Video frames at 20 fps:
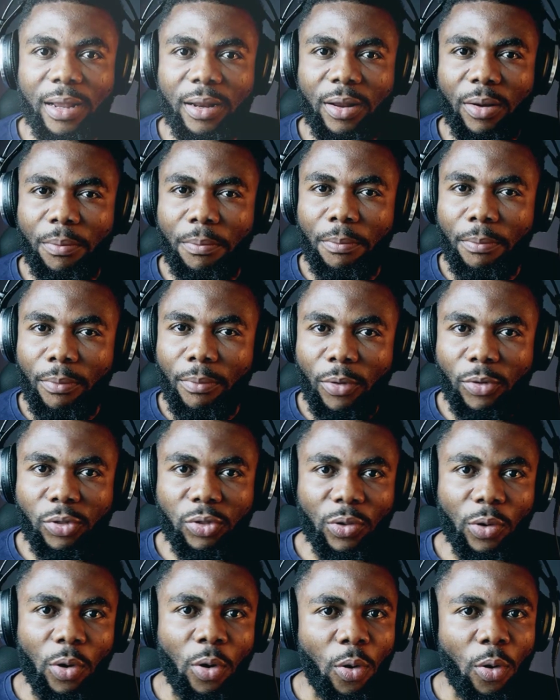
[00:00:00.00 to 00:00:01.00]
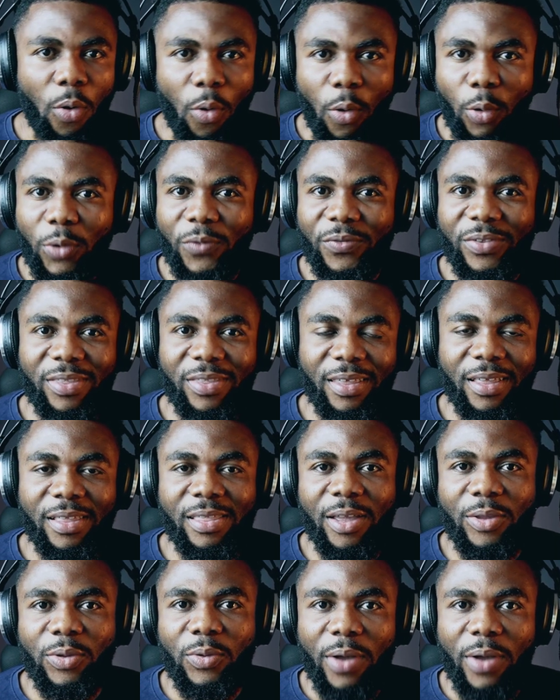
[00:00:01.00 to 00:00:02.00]
most or all of the things
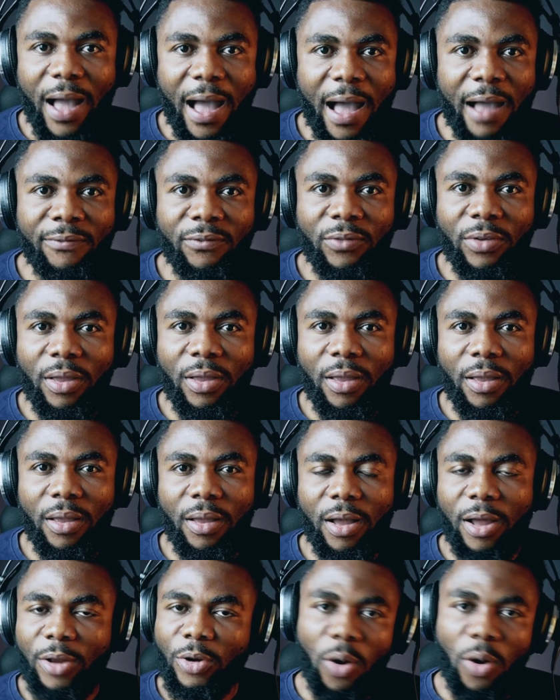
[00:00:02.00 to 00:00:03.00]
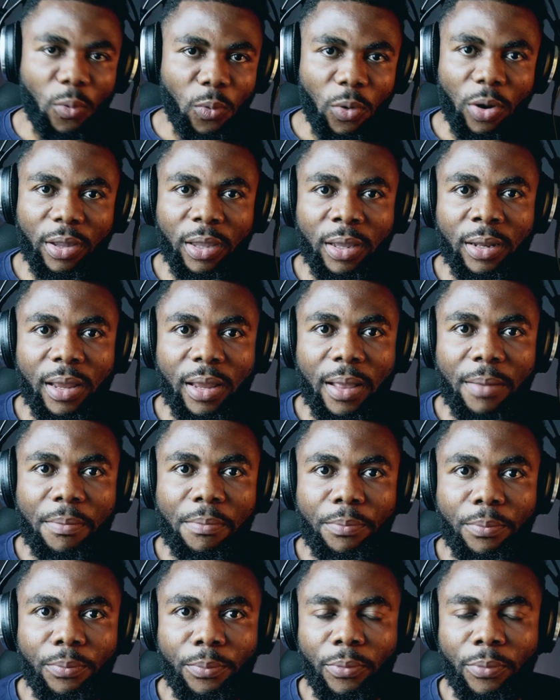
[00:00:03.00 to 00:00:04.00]
that you have are not working and
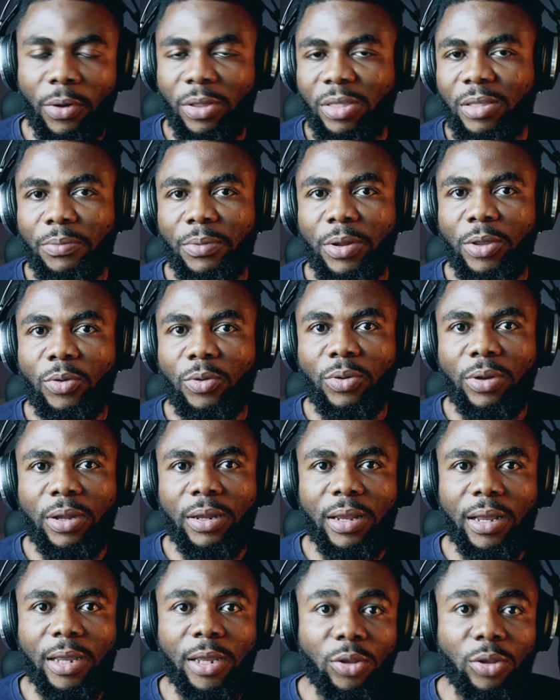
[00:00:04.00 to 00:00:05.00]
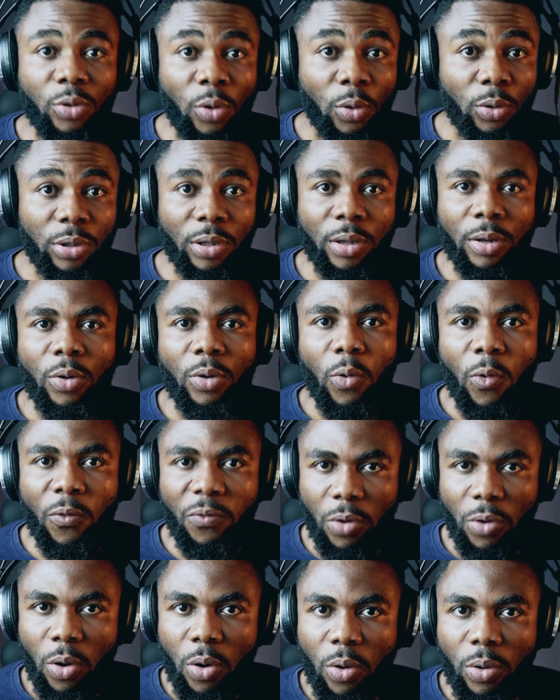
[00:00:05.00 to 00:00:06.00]
possibly you need a total
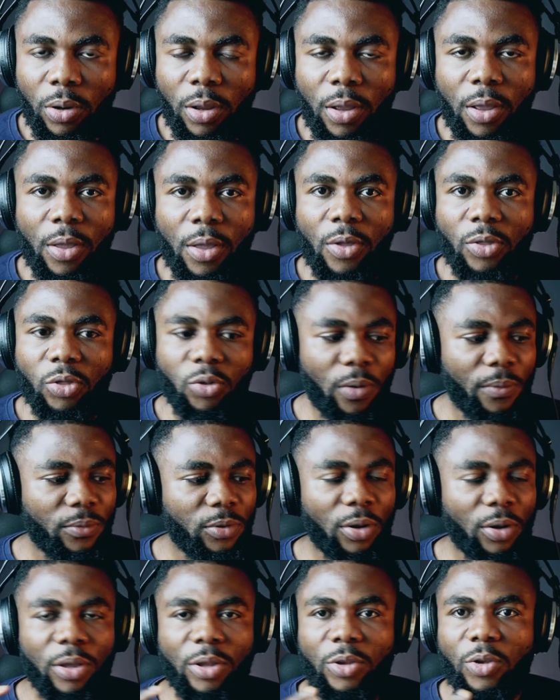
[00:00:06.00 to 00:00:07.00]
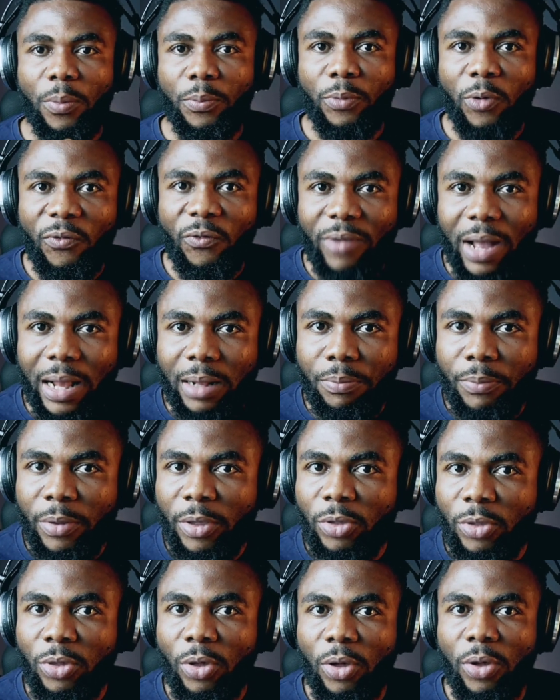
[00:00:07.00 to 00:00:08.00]
overhaul. So I'm talking your profile
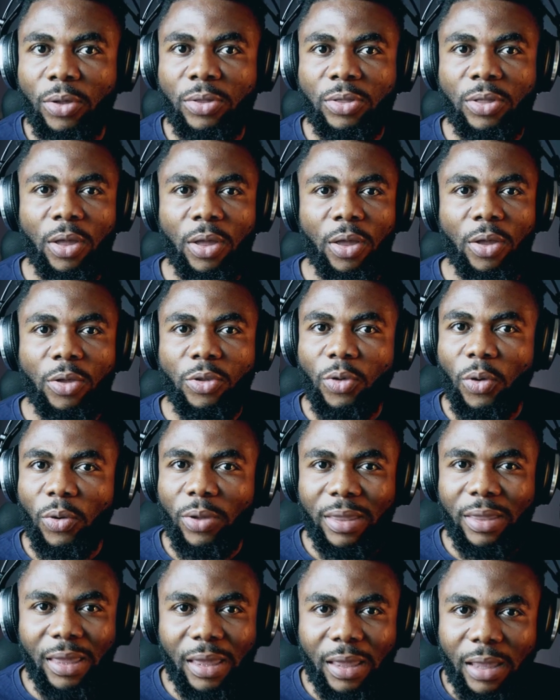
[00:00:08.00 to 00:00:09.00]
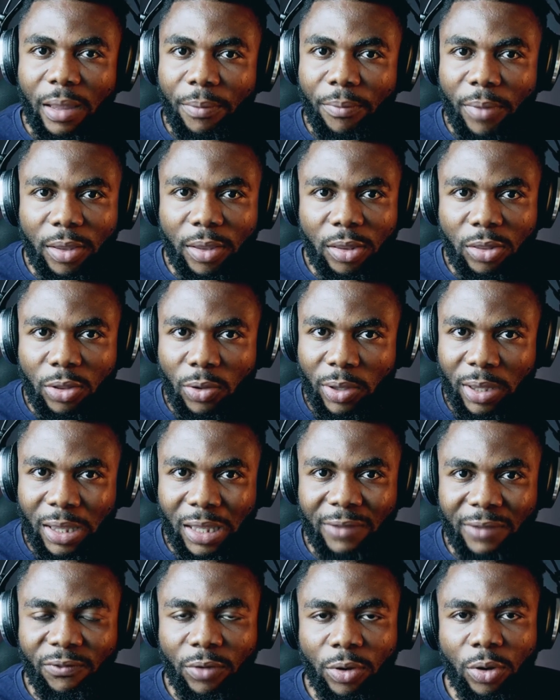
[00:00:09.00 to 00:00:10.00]
pictures, your gig images or
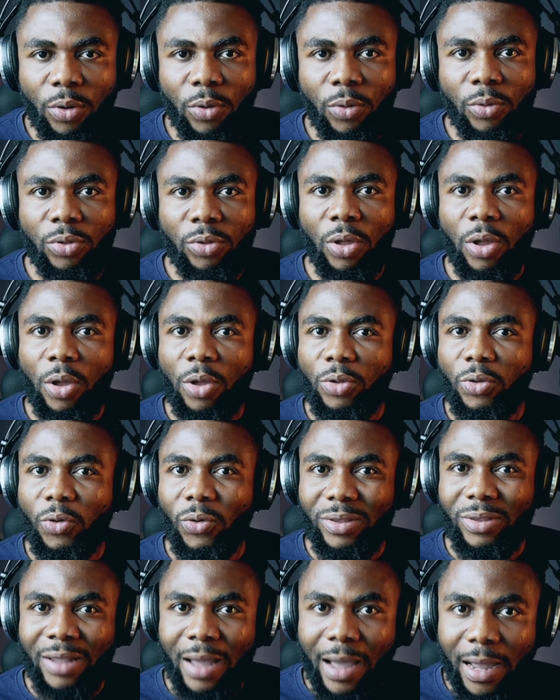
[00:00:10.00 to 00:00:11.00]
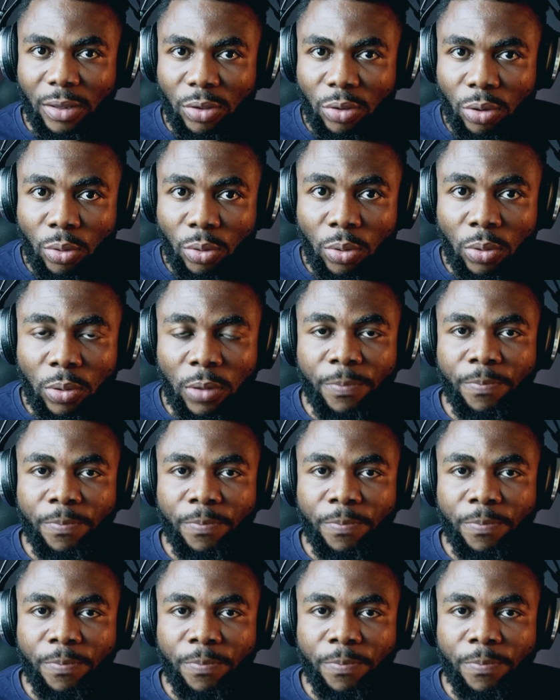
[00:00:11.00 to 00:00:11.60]
gig videos, your title,